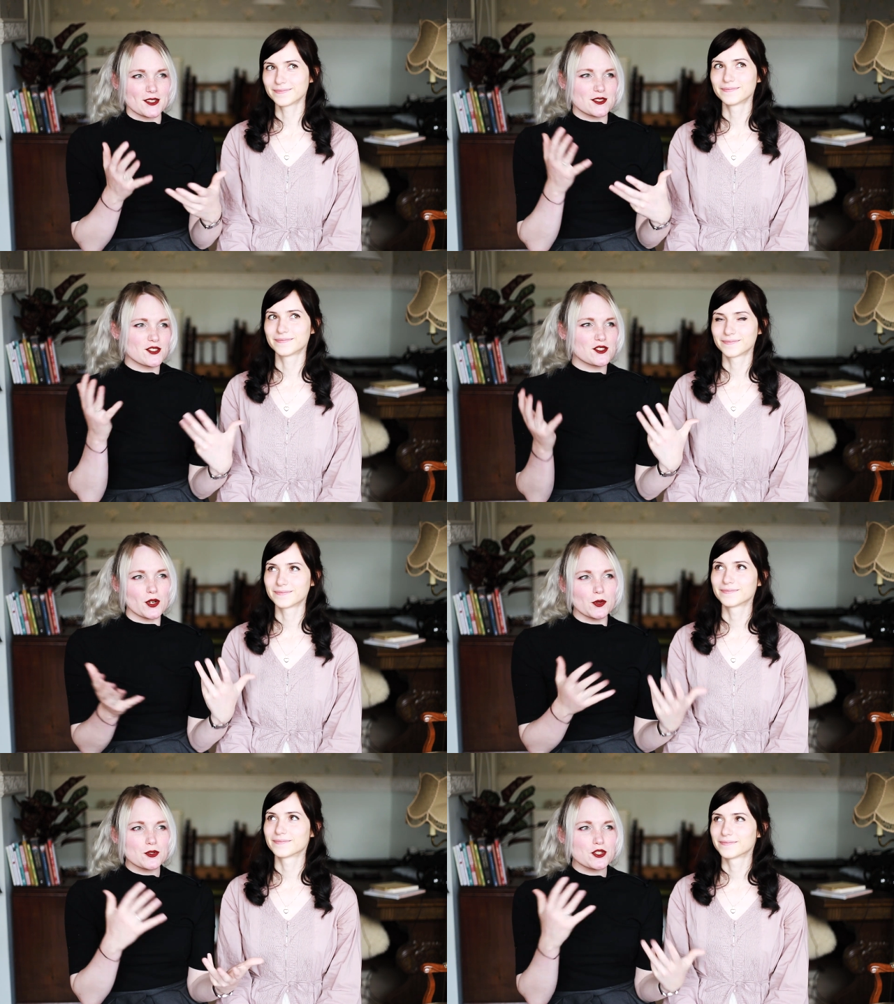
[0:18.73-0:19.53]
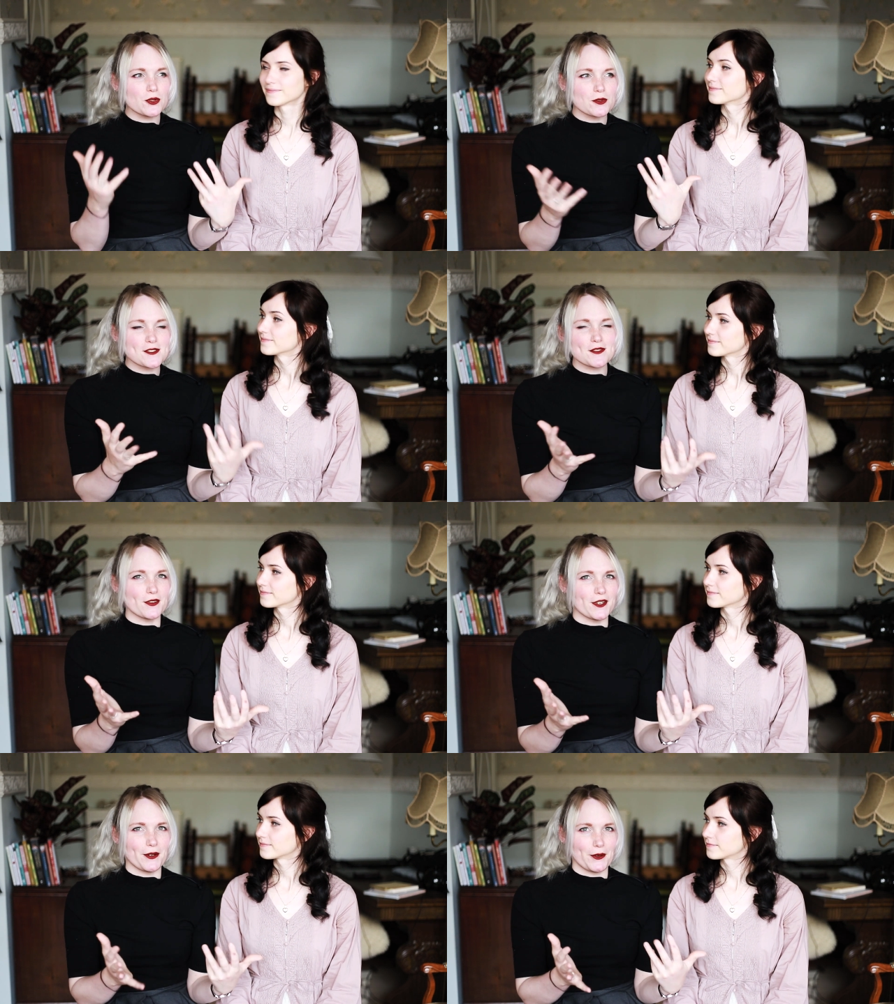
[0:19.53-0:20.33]
Speaker 1: social
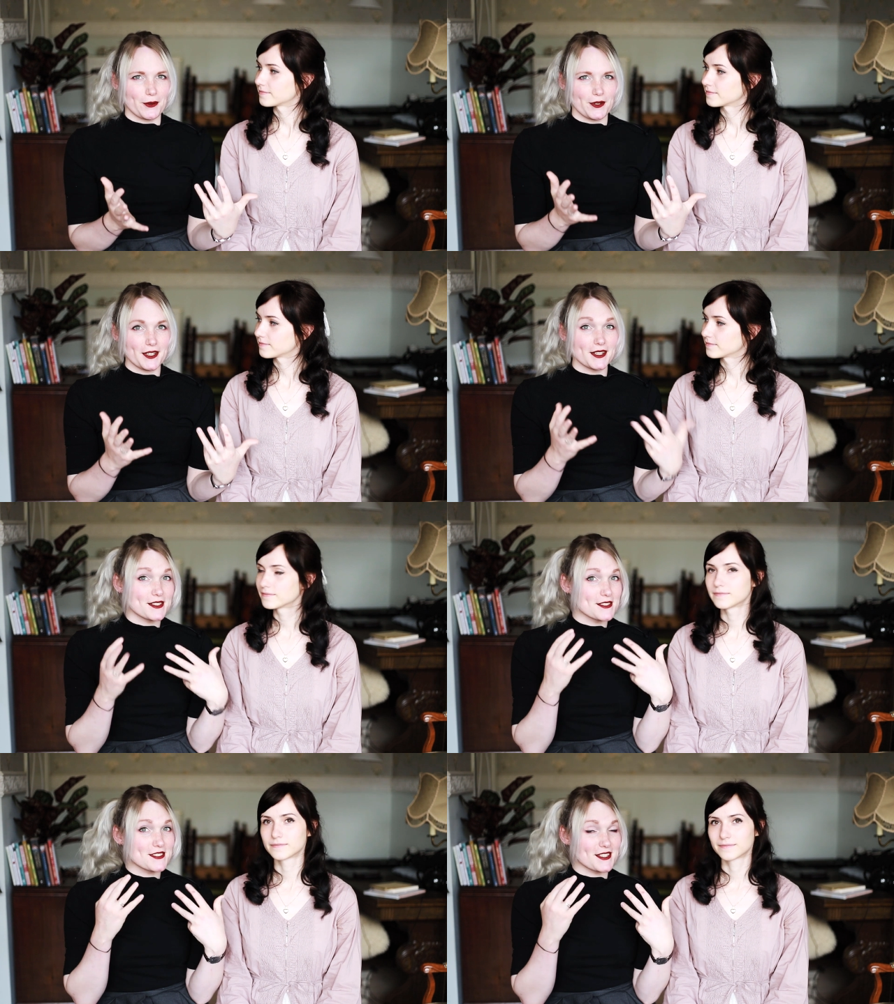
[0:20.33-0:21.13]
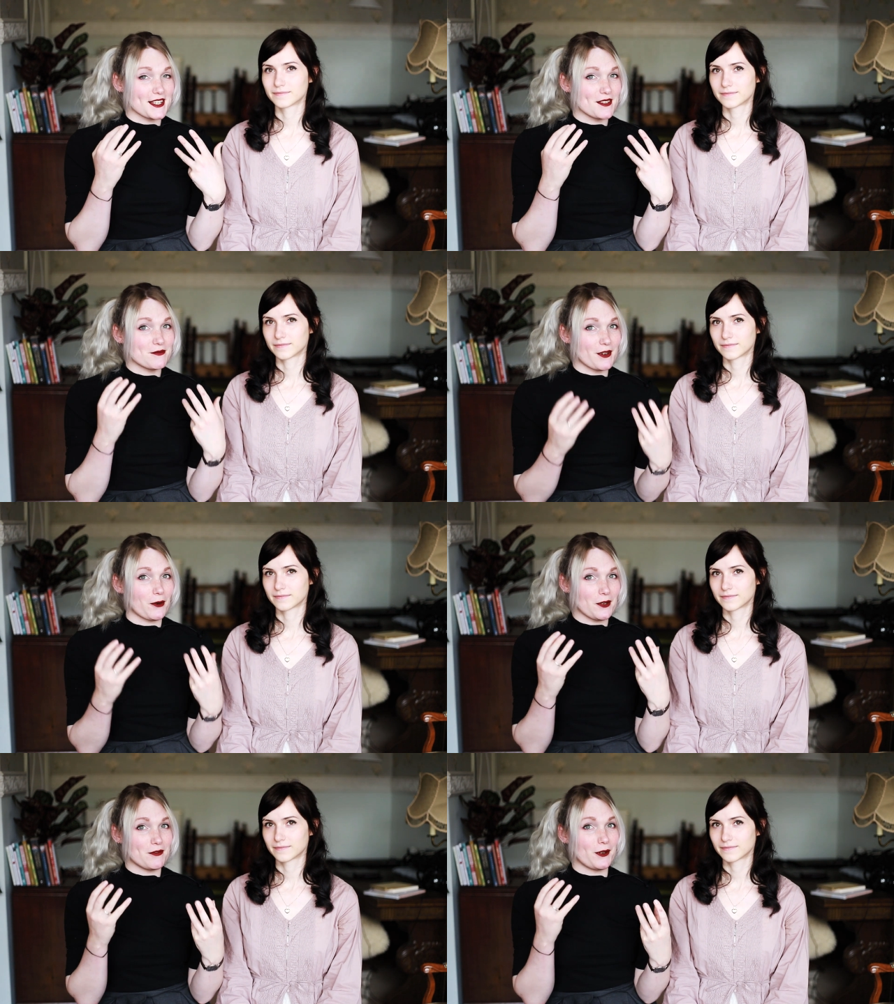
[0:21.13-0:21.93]
sphere, it is a
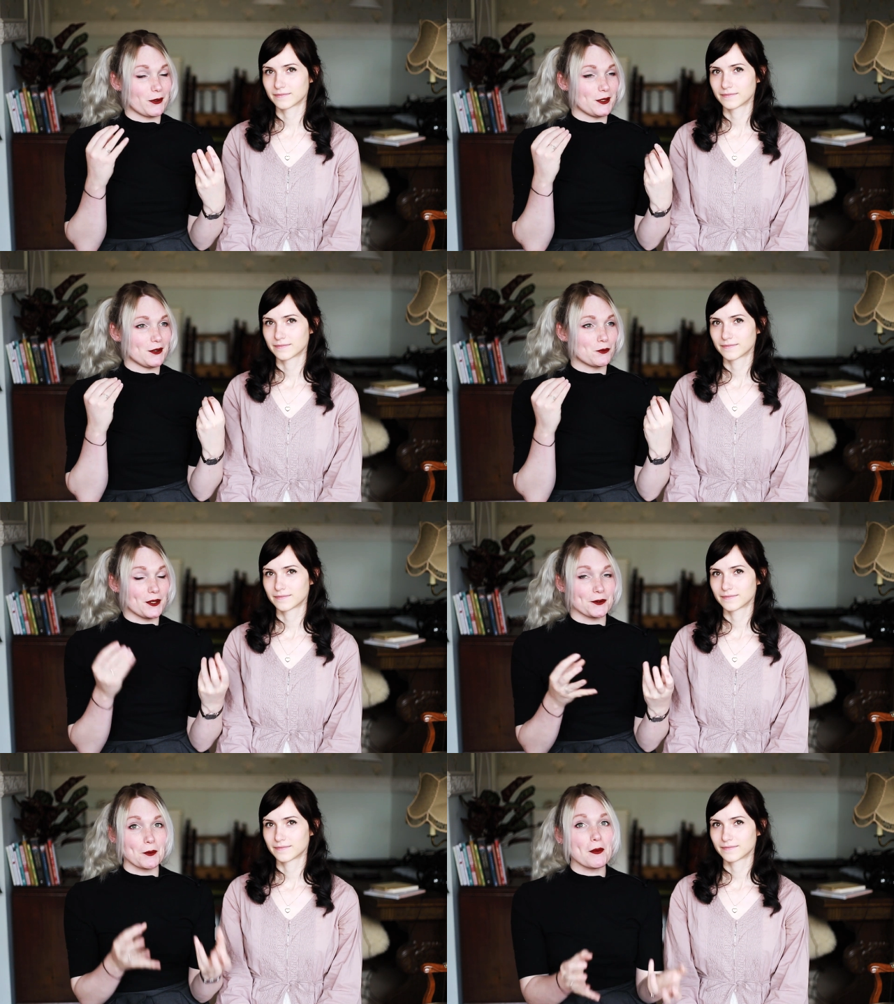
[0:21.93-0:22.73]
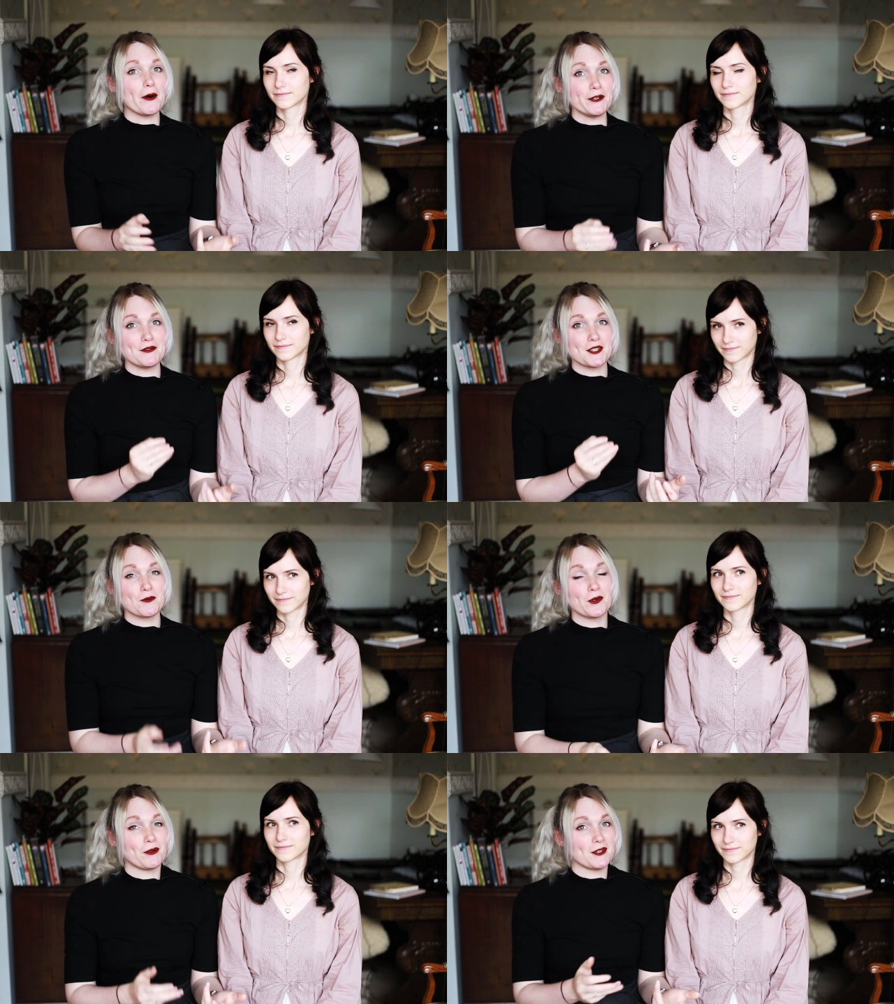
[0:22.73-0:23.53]
very, very well known part of the
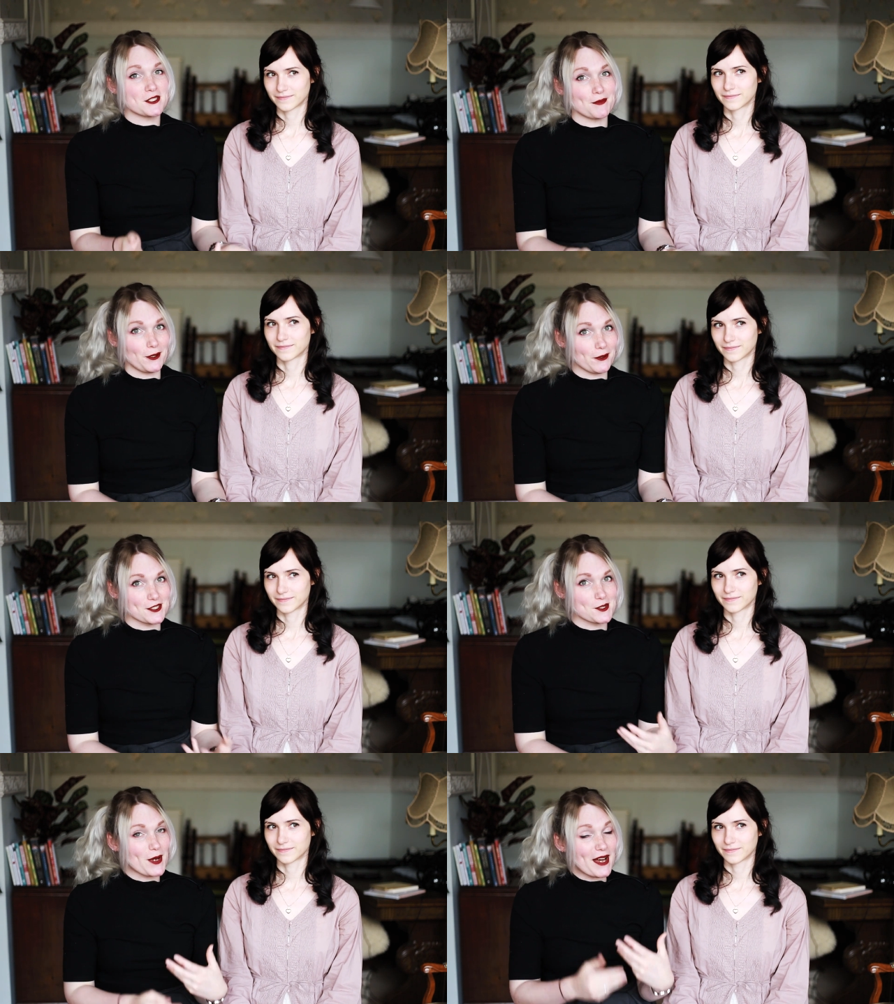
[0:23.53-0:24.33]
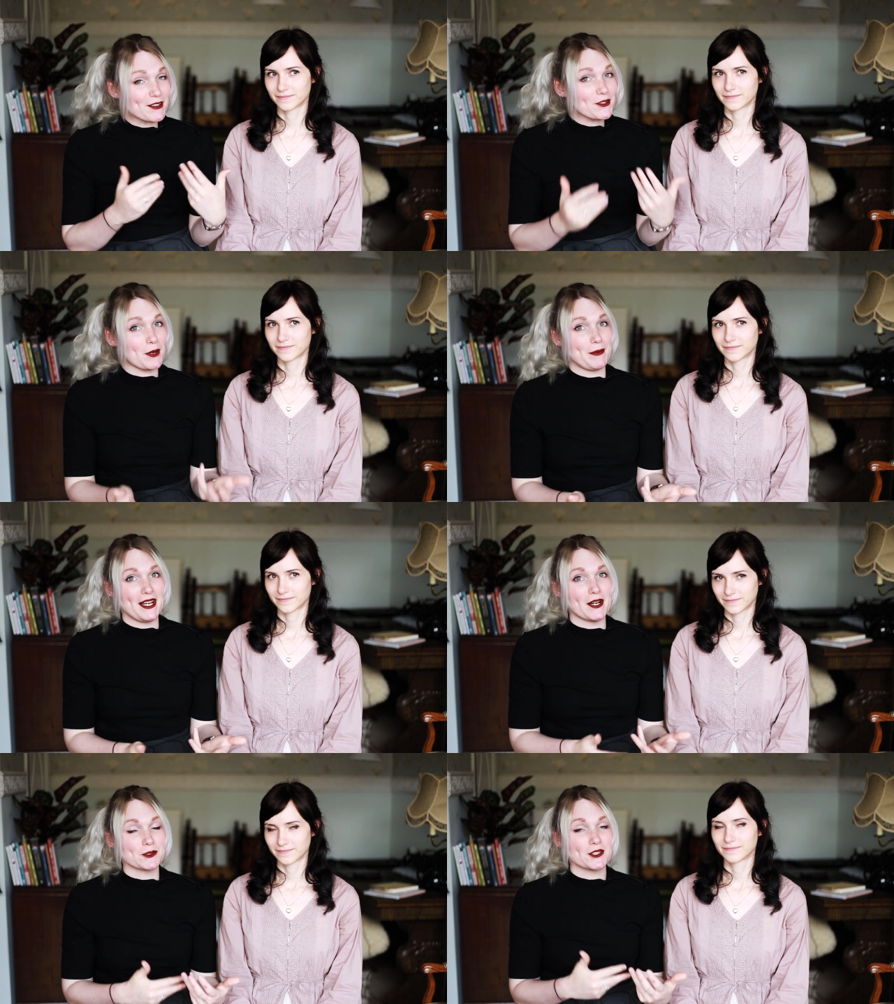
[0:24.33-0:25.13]
queer experience to have a
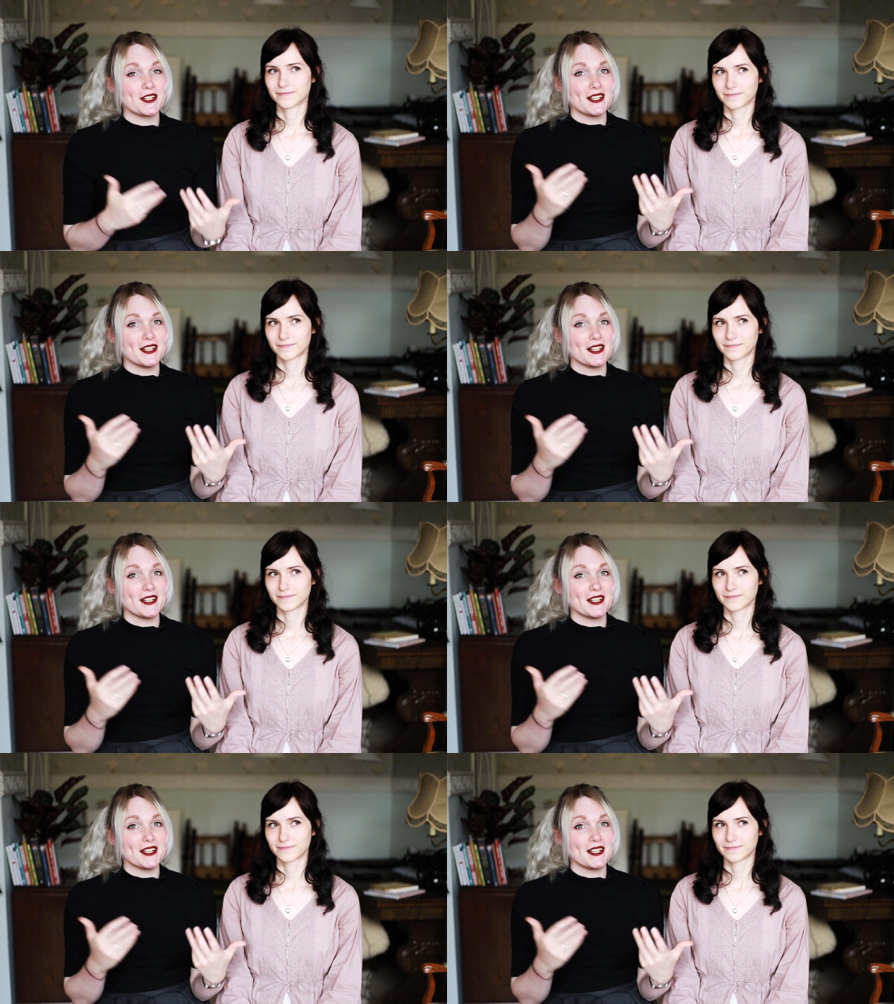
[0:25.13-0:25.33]
coming out.